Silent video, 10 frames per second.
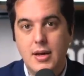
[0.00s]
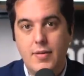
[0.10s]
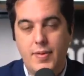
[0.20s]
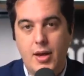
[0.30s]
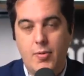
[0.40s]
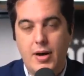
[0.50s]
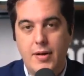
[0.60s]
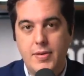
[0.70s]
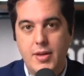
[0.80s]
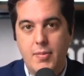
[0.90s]
They
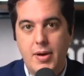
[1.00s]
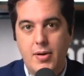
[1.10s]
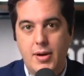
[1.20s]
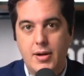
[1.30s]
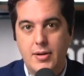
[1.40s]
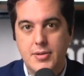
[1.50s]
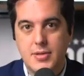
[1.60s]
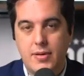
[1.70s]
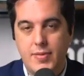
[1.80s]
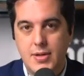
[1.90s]
arrived in the Americas
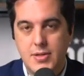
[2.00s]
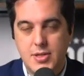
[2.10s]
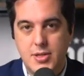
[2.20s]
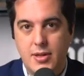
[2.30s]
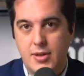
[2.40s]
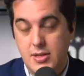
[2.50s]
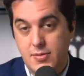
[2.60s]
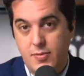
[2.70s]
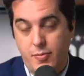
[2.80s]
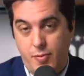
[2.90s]
of
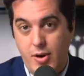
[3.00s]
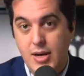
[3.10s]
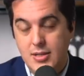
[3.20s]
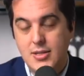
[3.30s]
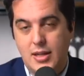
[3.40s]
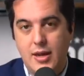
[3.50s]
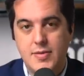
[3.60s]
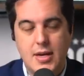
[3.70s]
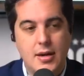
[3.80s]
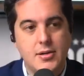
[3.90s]
these freed
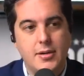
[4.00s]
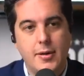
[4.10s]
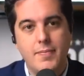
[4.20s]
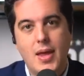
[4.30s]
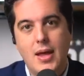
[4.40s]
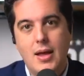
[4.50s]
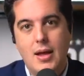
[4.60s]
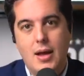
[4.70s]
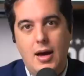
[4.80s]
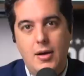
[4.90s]
slaves, actually,
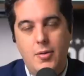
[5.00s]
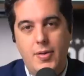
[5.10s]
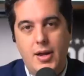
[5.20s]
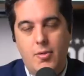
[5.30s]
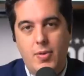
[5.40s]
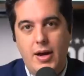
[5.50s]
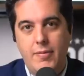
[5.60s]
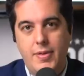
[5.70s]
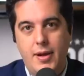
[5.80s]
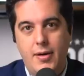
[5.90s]
who then
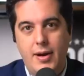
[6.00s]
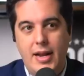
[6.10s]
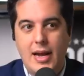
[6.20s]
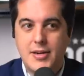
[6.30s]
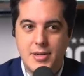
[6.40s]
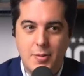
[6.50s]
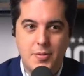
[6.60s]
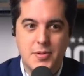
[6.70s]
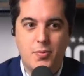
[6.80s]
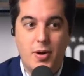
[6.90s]
arrived there. And actually, it
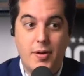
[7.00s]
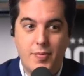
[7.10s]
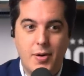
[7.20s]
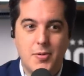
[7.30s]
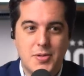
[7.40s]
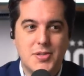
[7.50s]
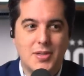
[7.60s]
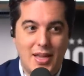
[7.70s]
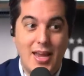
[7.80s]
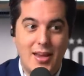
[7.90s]
was one of those
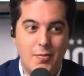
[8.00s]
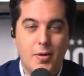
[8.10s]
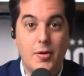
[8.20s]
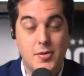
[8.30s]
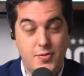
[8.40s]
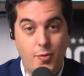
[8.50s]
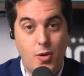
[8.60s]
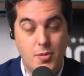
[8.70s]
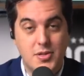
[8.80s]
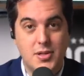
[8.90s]

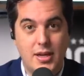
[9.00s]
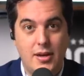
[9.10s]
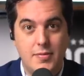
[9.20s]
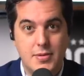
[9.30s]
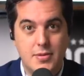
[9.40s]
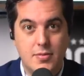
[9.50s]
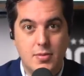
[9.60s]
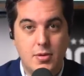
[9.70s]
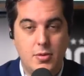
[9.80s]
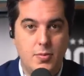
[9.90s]
former slaves
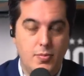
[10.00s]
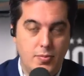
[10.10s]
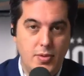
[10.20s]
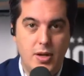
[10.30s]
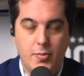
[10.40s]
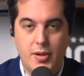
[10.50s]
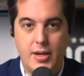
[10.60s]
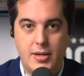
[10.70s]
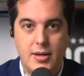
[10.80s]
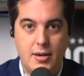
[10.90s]
who, you know,
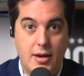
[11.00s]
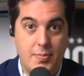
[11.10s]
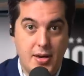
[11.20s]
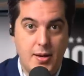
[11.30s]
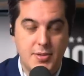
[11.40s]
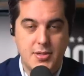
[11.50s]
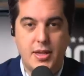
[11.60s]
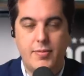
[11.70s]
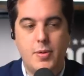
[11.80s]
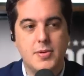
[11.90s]
really did not become a
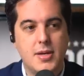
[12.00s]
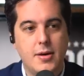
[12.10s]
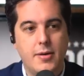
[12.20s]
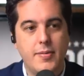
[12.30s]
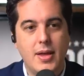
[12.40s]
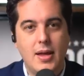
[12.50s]
slave when he was here,